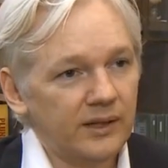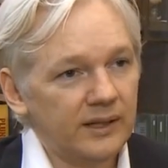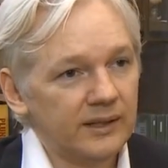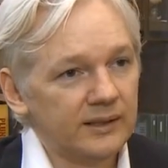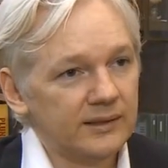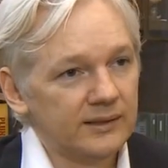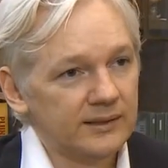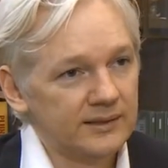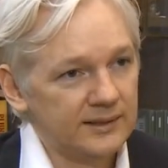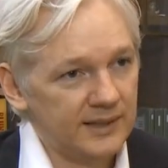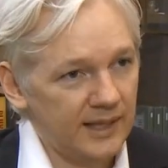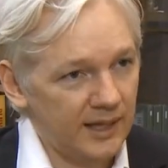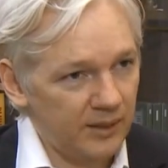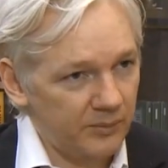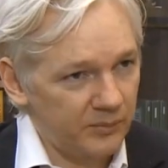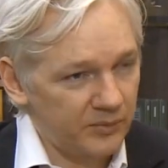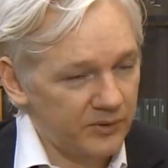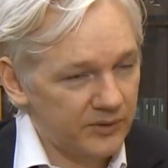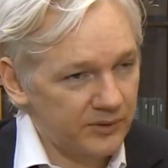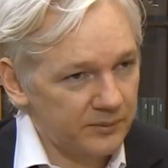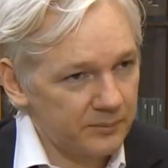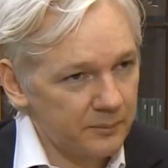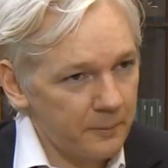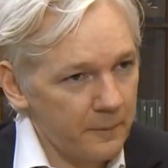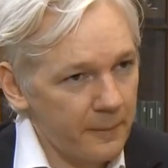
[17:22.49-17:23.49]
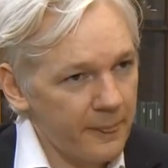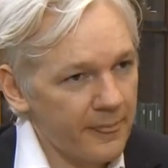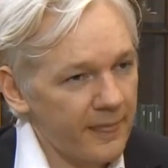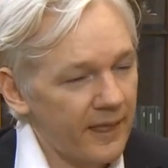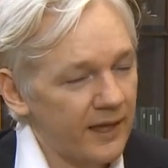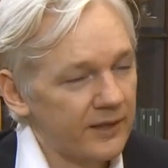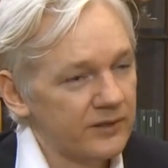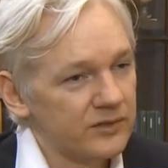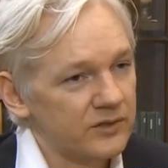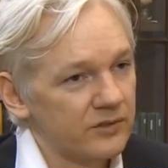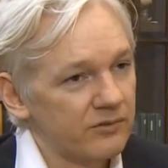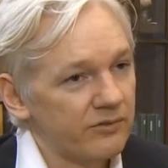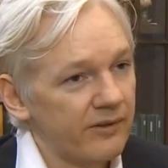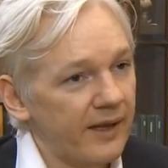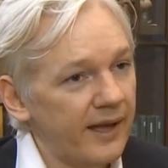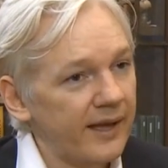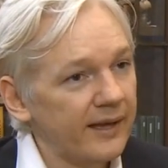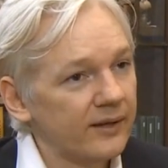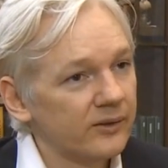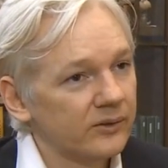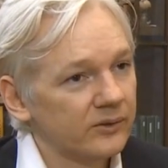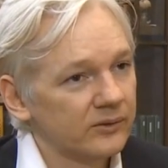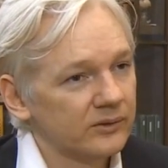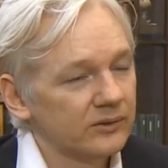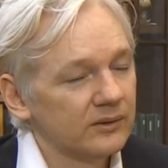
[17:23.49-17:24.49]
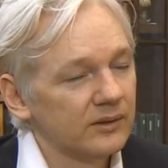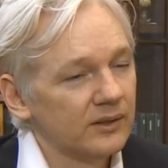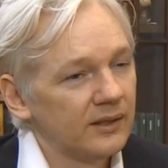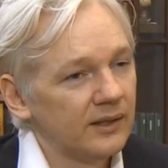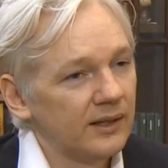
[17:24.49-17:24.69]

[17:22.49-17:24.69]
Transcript: intercept and surveil